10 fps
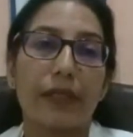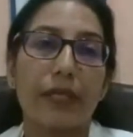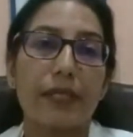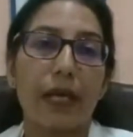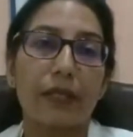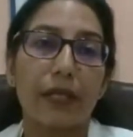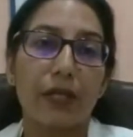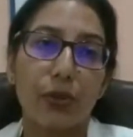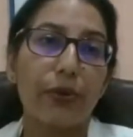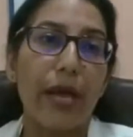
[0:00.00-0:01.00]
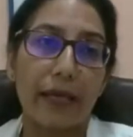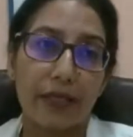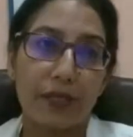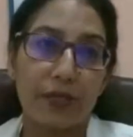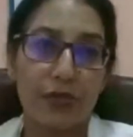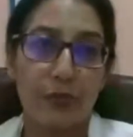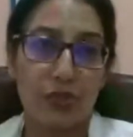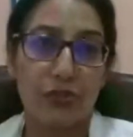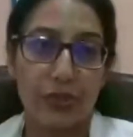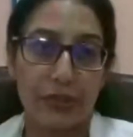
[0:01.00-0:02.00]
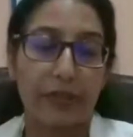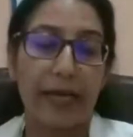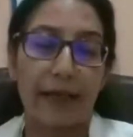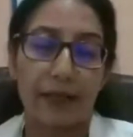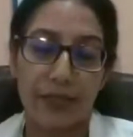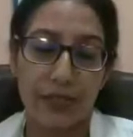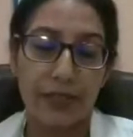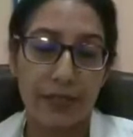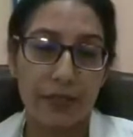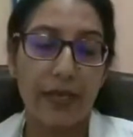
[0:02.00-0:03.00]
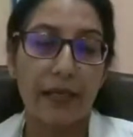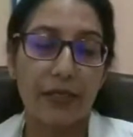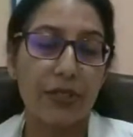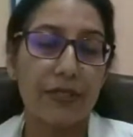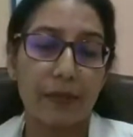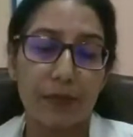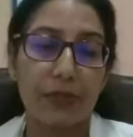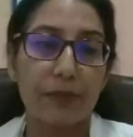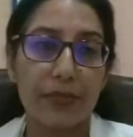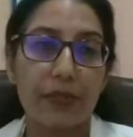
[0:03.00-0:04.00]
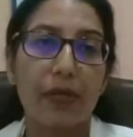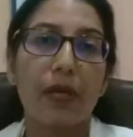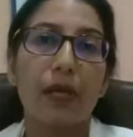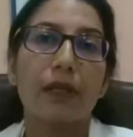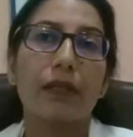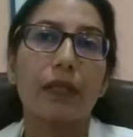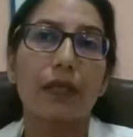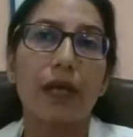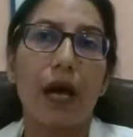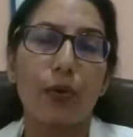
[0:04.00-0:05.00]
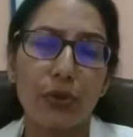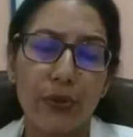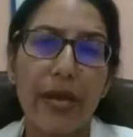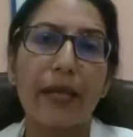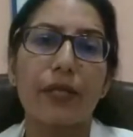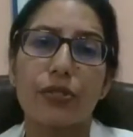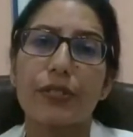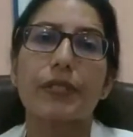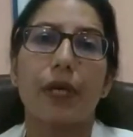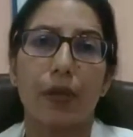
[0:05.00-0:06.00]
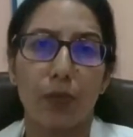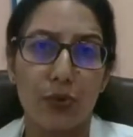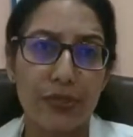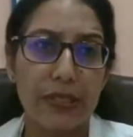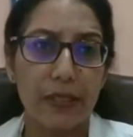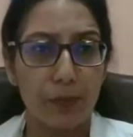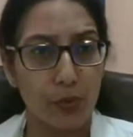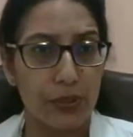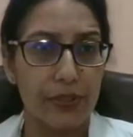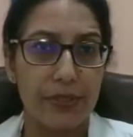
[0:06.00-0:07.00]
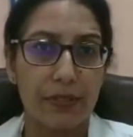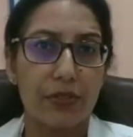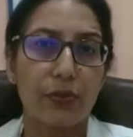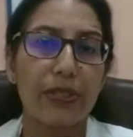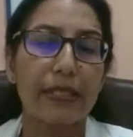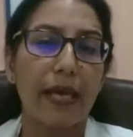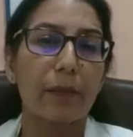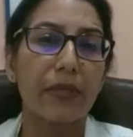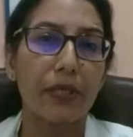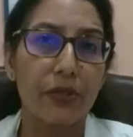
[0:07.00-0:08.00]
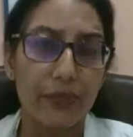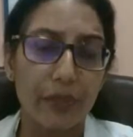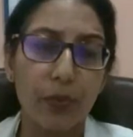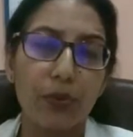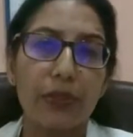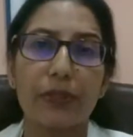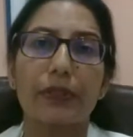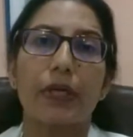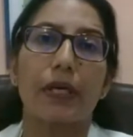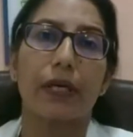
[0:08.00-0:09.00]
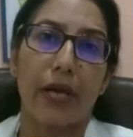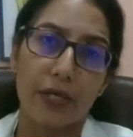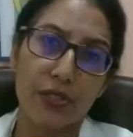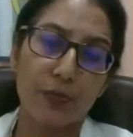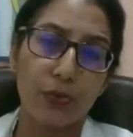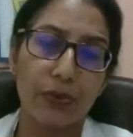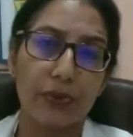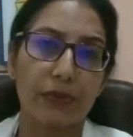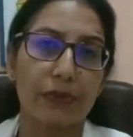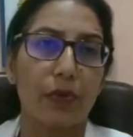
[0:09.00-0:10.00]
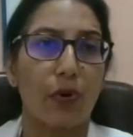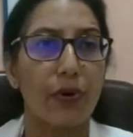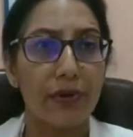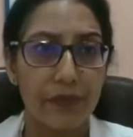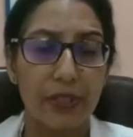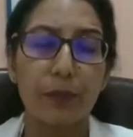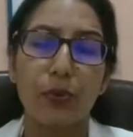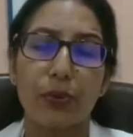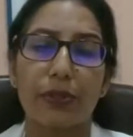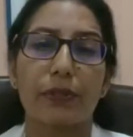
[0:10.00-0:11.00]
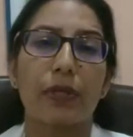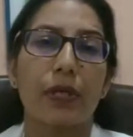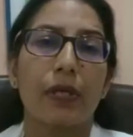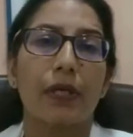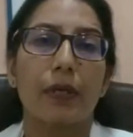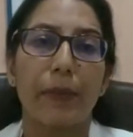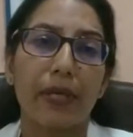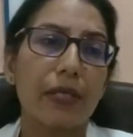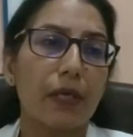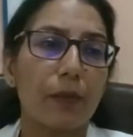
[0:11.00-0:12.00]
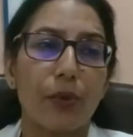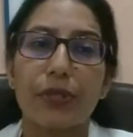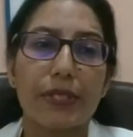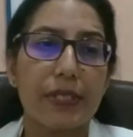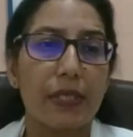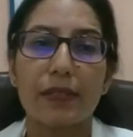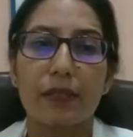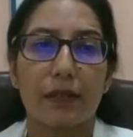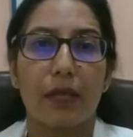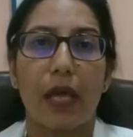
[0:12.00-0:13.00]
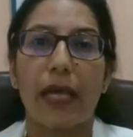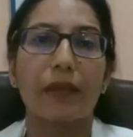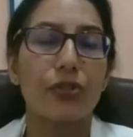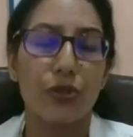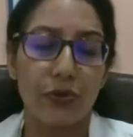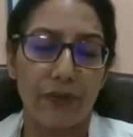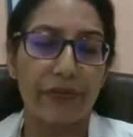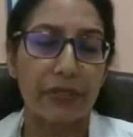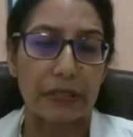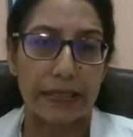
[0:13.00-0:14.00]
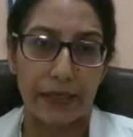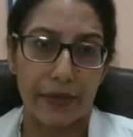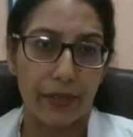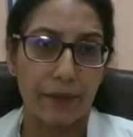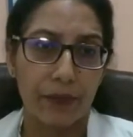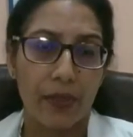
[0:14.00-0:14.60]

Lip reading: These are the indoor allergens which trigger allergic symptoms. The outdoor allergens are mostly pollens. So it can be a tree pollen, a grass pollen, or a weed pollen, depending upon the season and the geographical area.